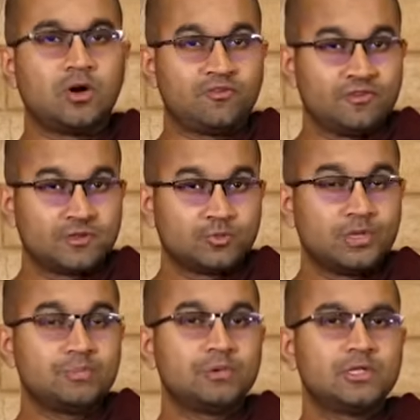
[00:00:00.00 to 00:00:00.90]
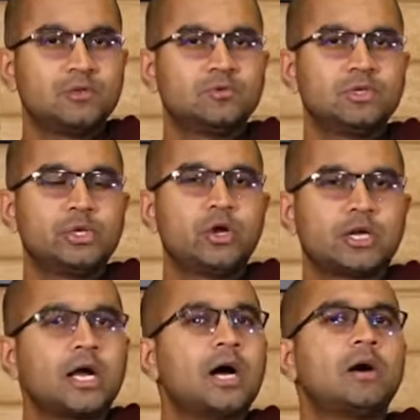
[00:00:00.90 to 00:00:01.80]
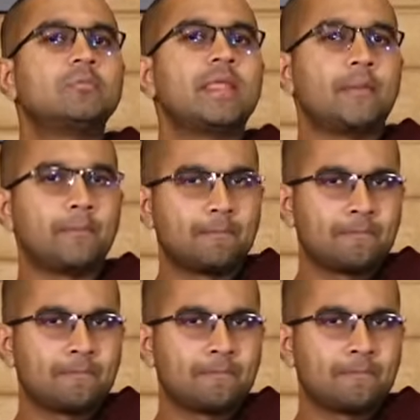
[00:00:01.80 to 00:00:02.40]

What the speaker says: offer to people who would not harm them,